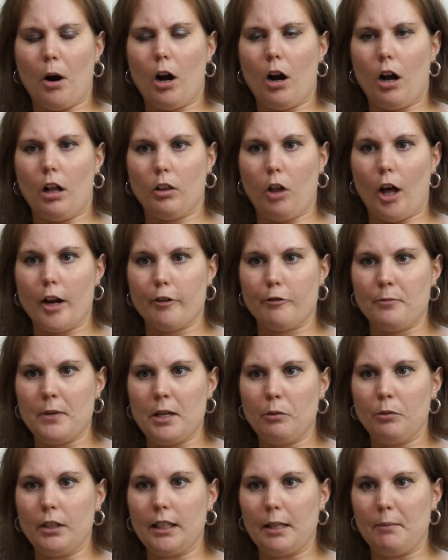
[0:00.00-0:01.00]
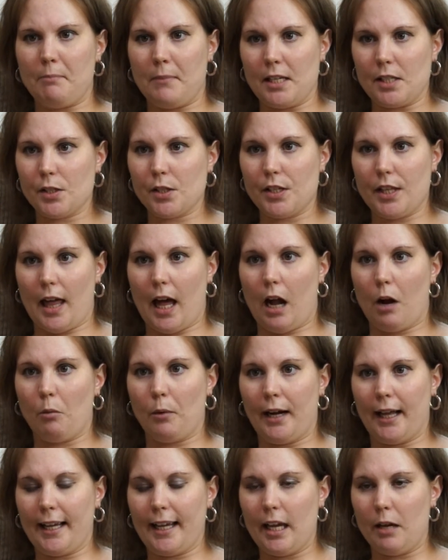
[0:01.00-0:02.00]
a lot of me really missed that
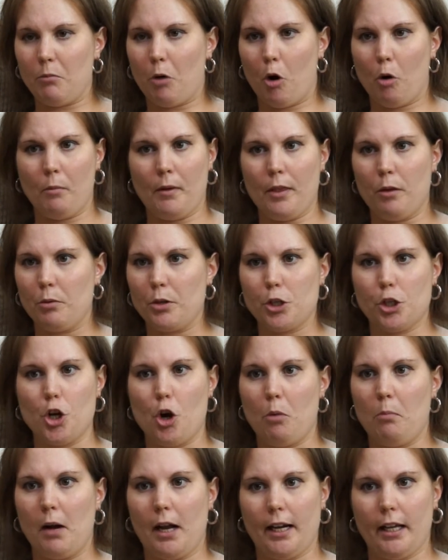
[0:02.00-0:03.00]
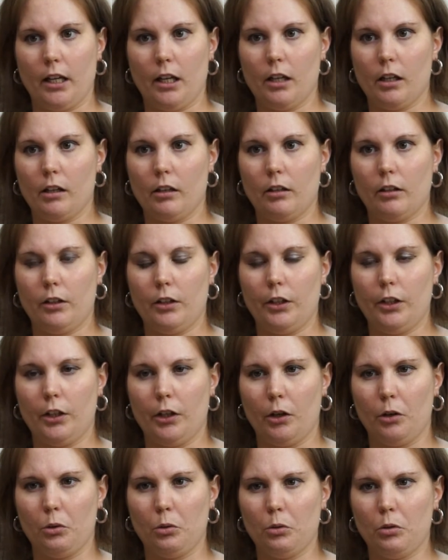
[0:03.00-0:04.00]
when I came home and there was nobody, you
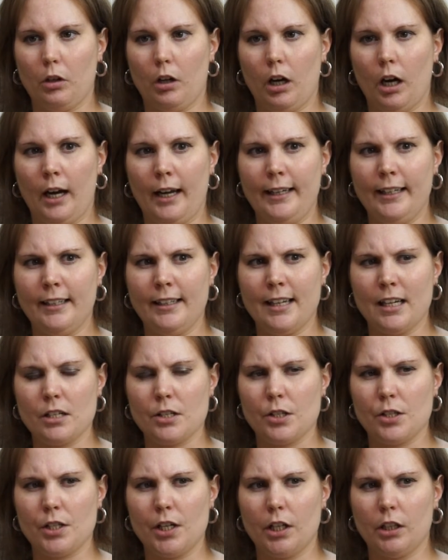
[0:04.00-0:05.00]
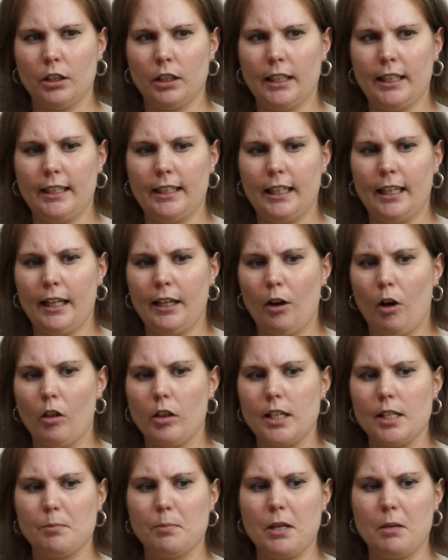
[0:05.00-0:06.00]
know? I didn't necessarily need all
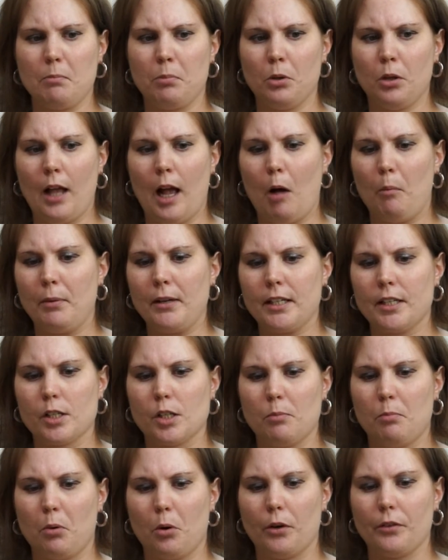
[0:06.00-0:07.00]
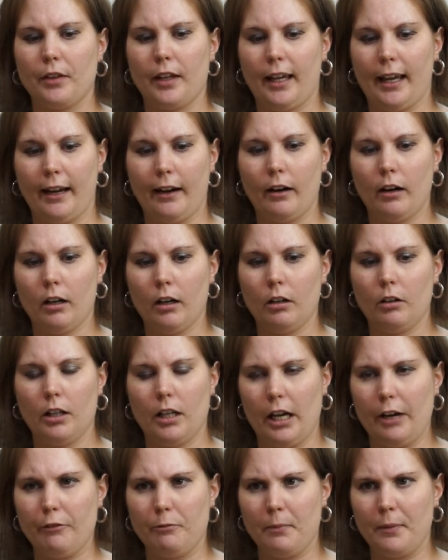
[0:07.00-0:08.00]
these people helping to support the care
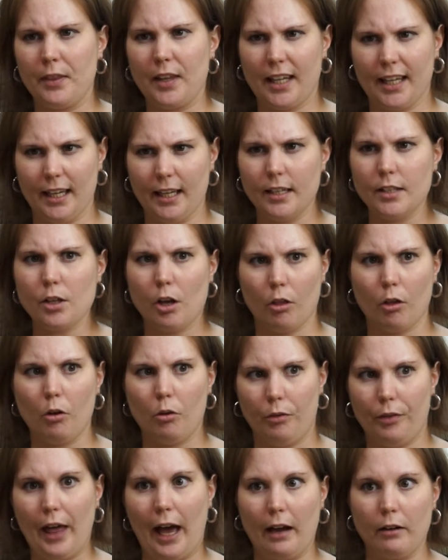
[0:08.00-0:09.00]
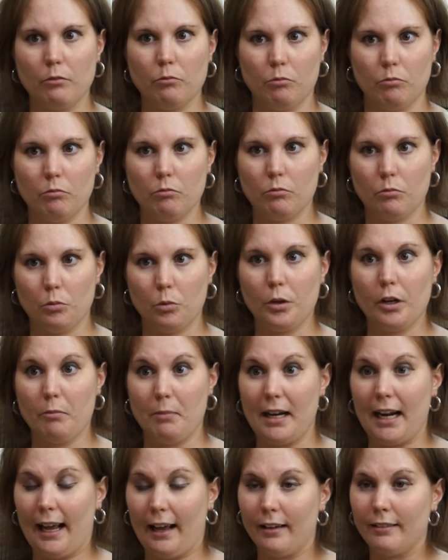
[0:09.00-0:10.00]
of the kids, although that would have
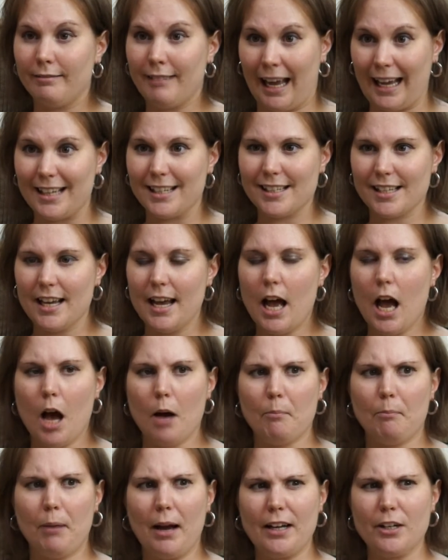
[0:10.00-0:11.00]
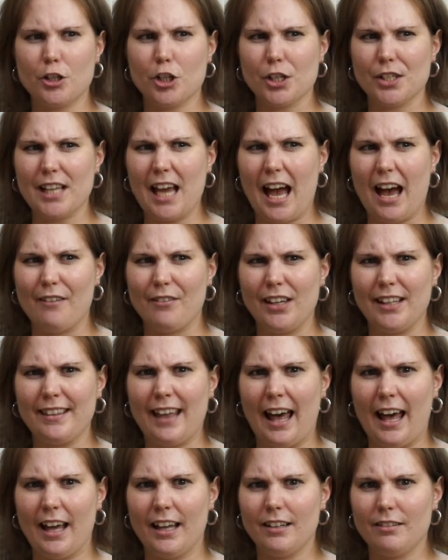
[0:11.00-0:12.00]
been nice, but just having
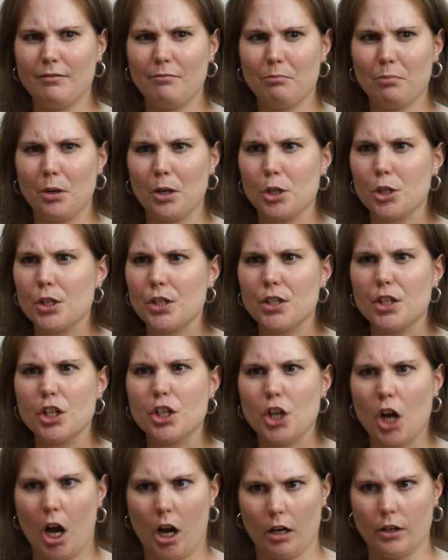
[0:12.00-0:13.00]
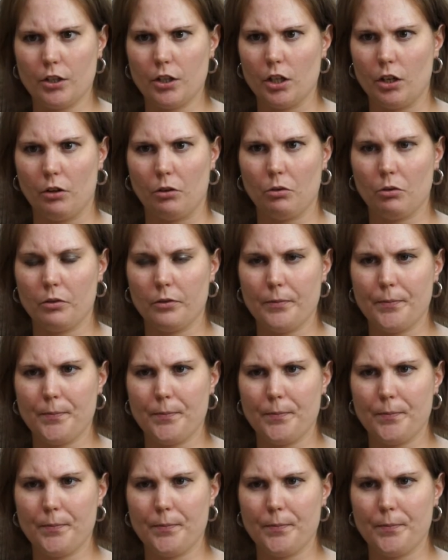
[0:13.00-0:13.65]
that person to talk to.